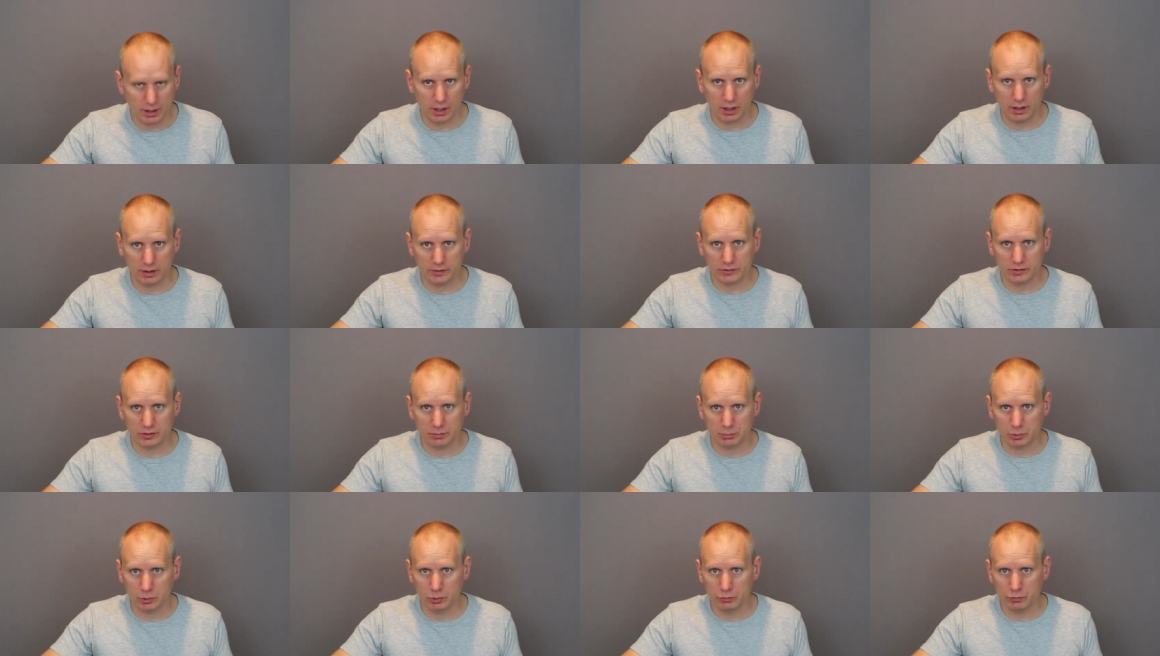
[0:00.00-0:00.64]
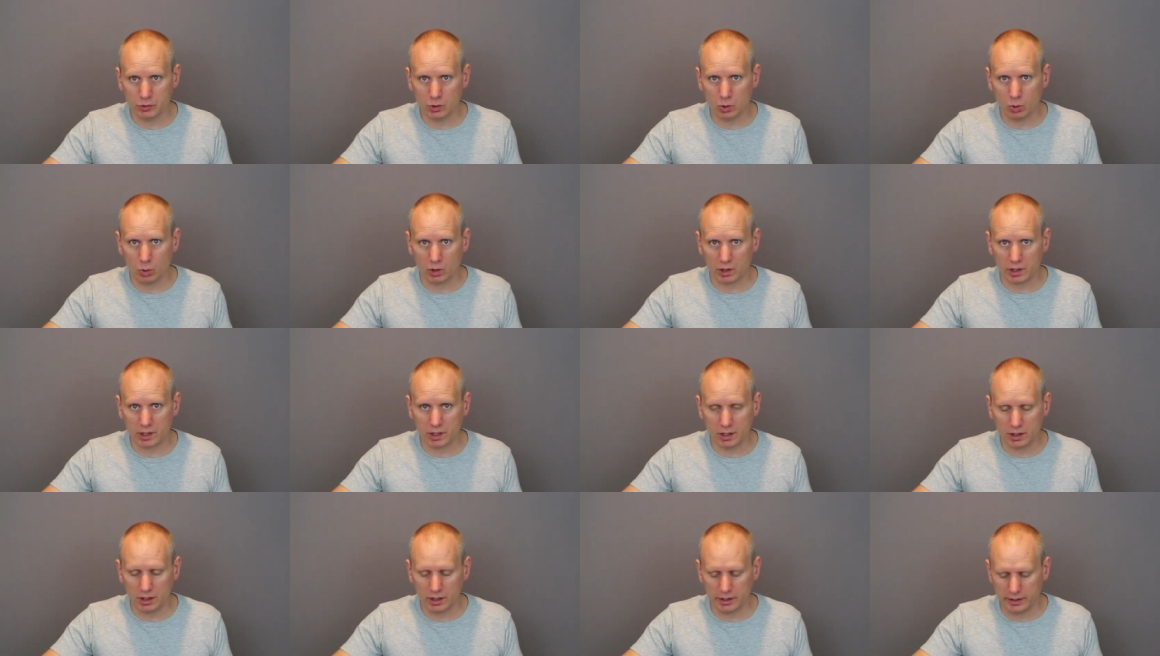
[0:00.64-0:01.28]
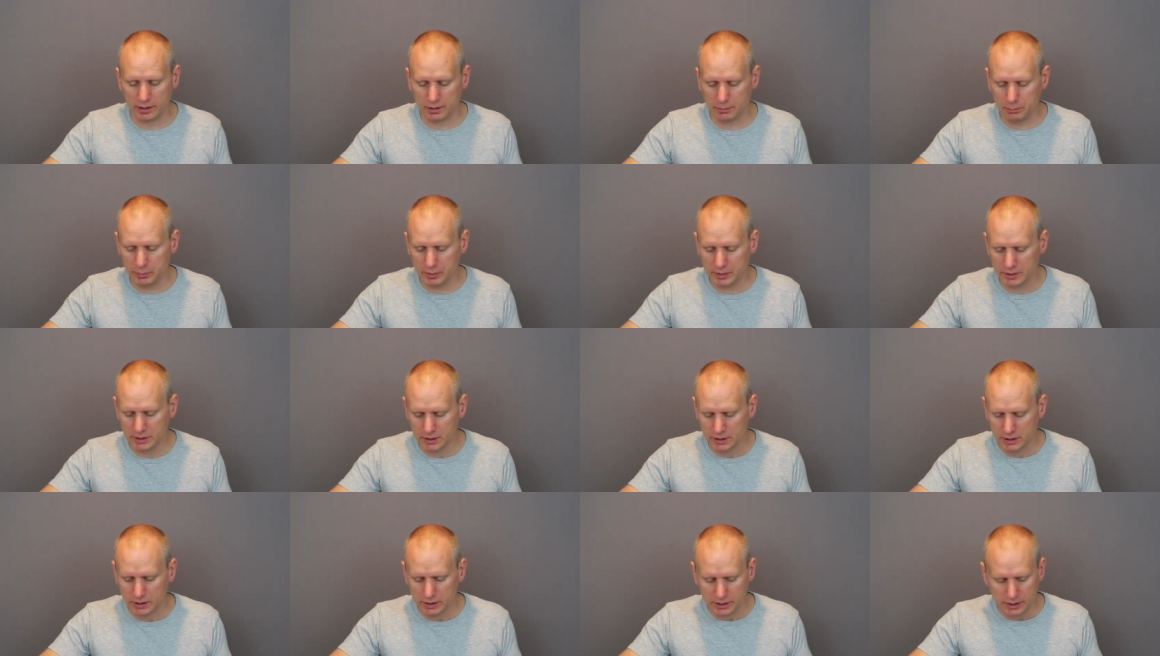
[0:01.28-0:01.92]
It's the Proof Cork Clamp,
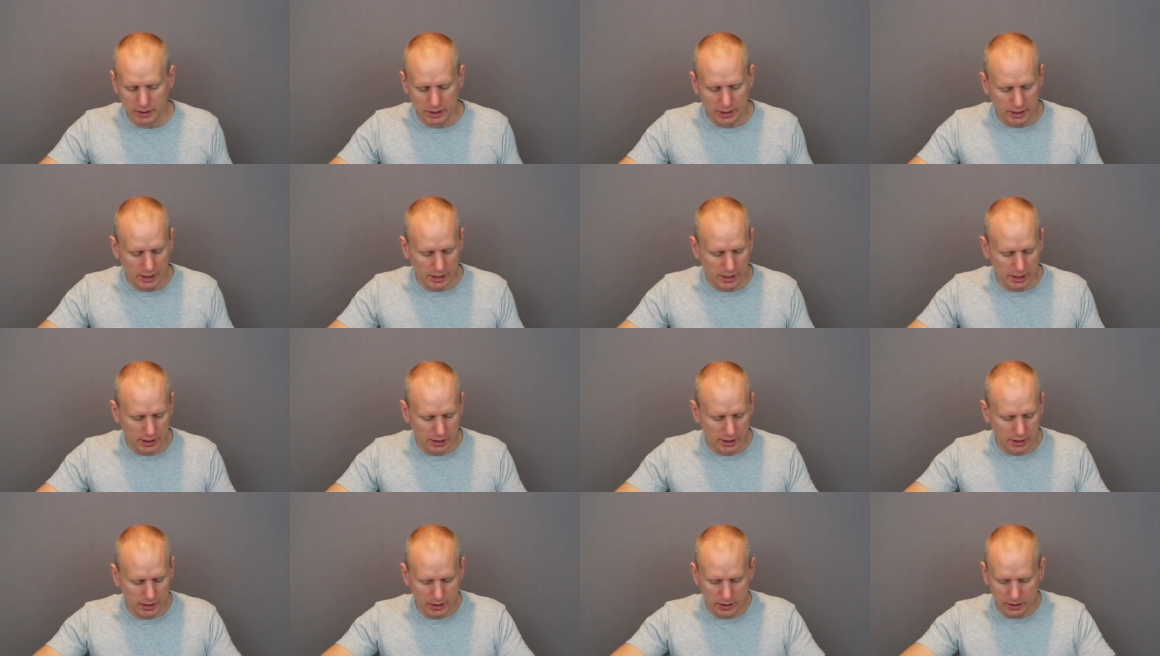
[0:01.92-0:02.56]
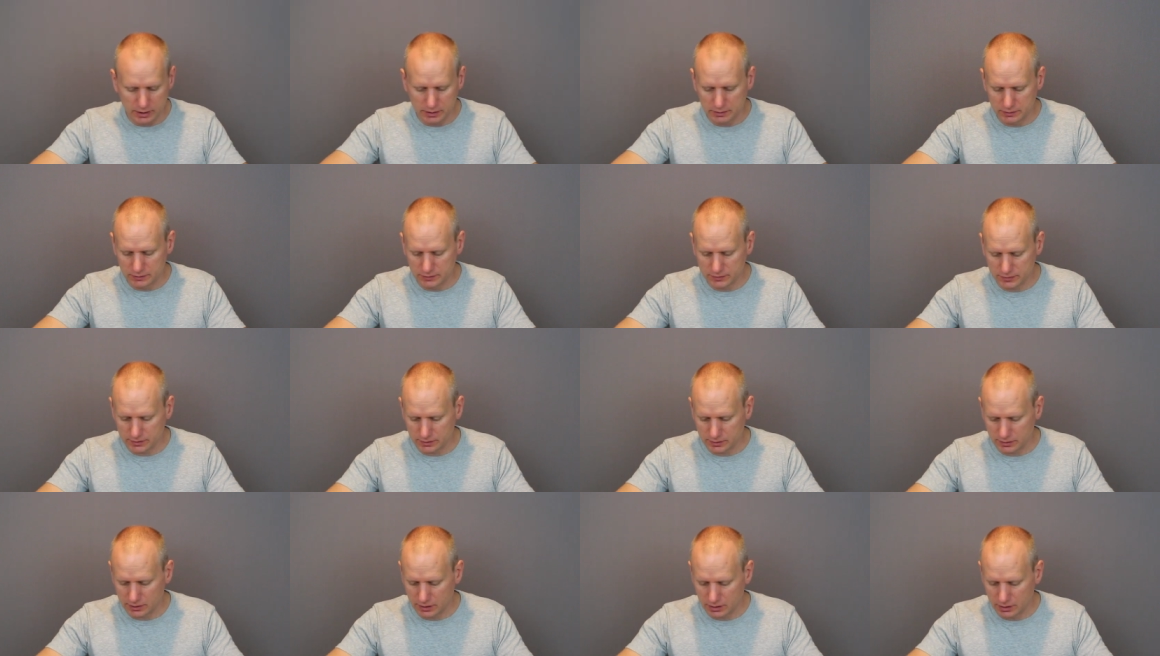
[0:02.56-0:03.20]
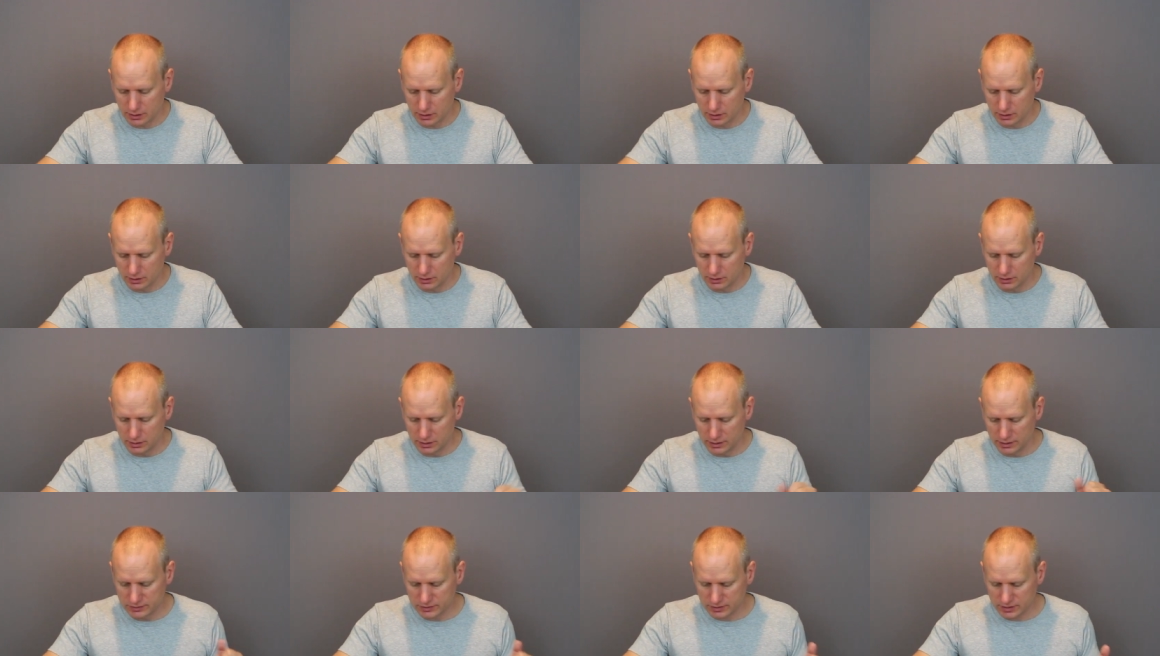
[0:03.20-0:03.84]
and
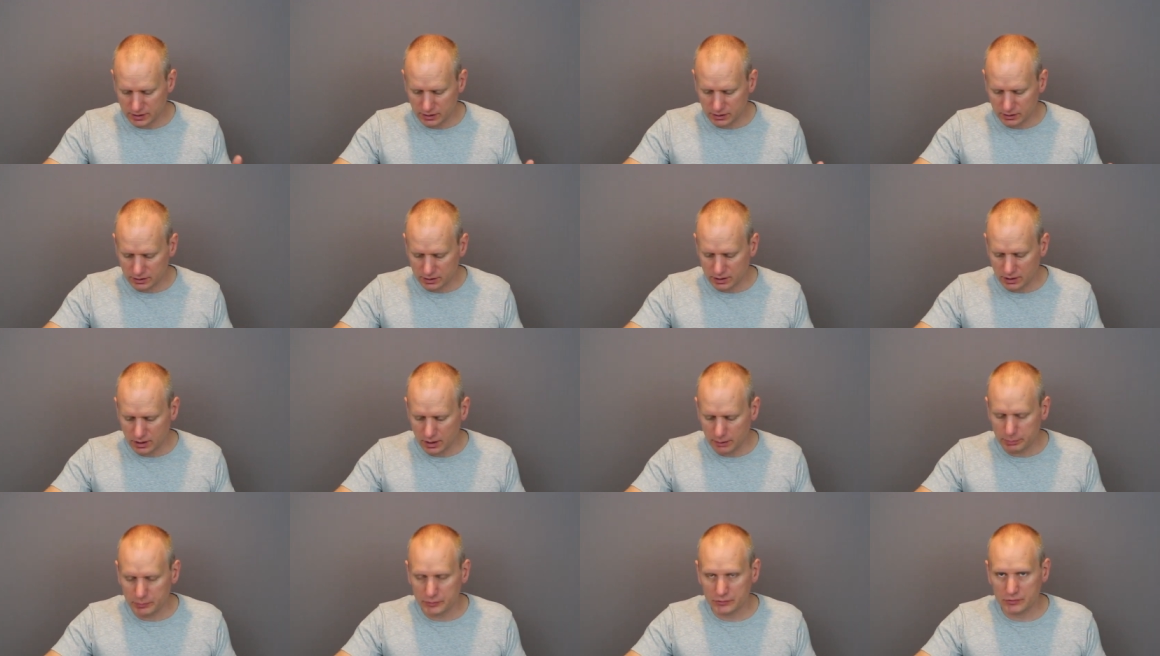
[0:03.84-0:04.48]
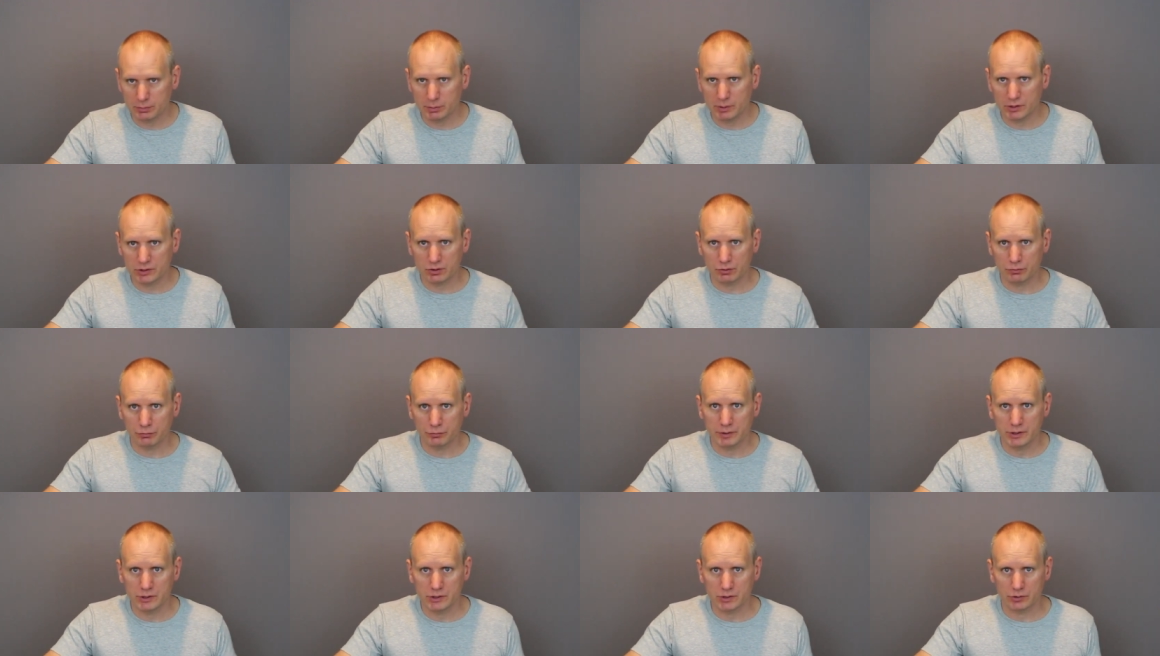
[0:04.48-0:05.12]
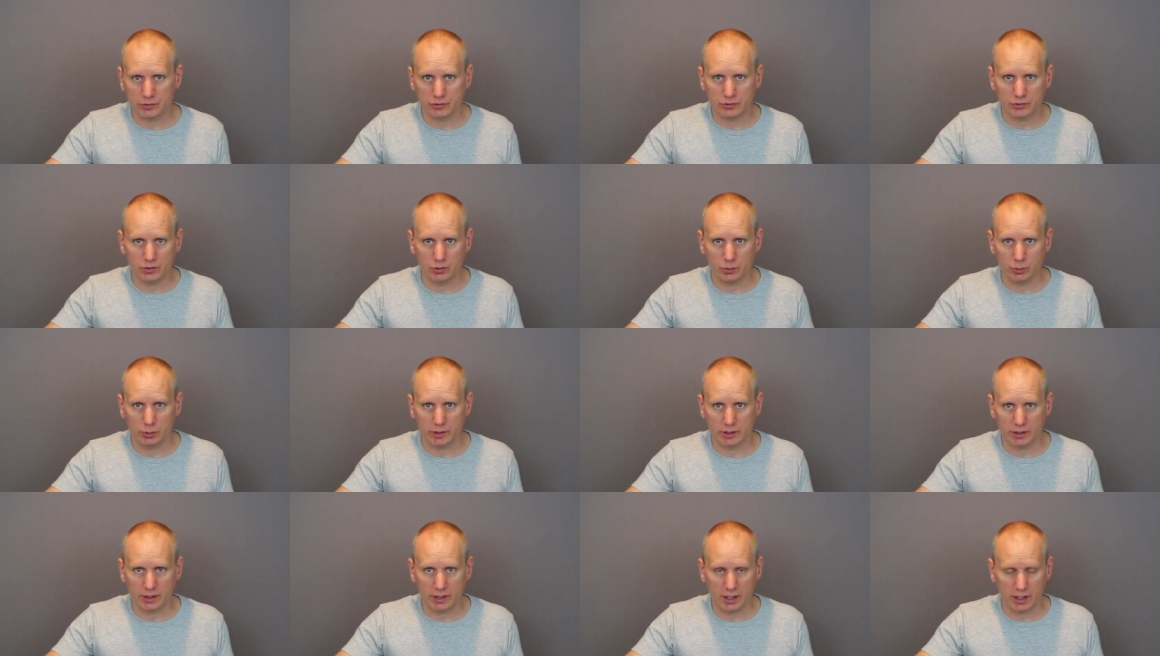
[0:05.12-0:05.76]
it's got a couple special features
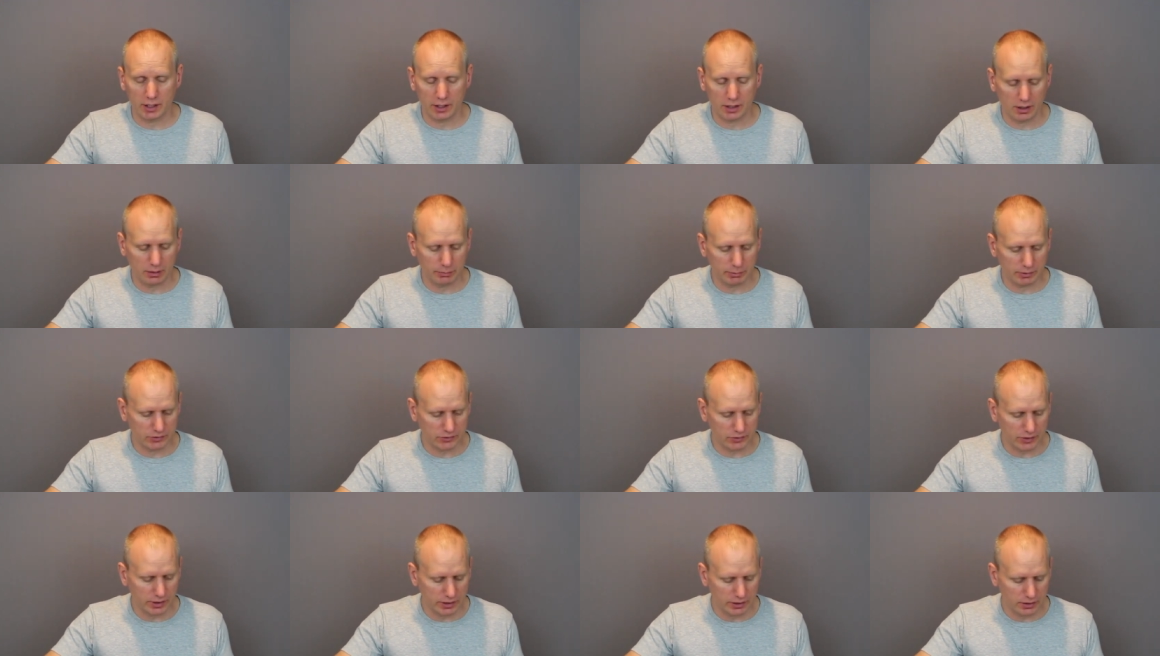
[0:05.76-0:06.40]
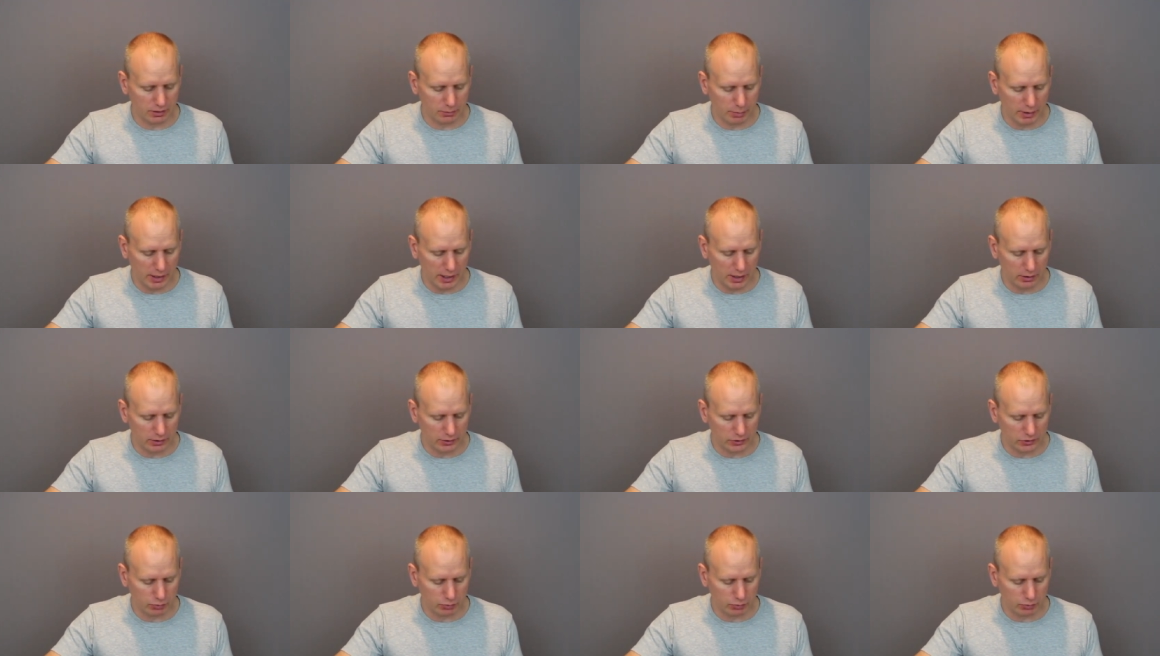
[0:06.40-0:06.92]
to it that I'm excited about.